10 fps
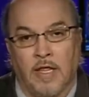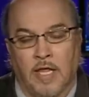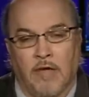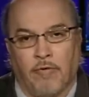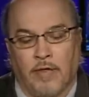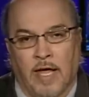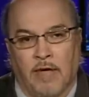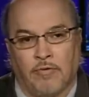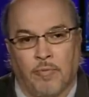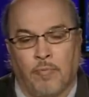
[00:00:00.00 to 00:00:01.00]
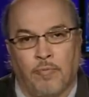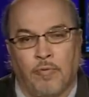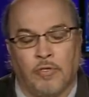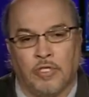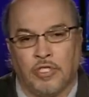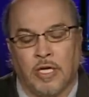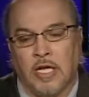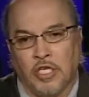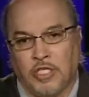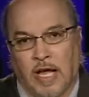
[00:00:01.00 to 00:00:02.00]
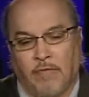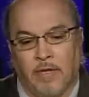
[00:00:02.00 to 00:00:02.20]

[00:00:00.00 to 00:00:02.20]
Therefore, they have to uh, sh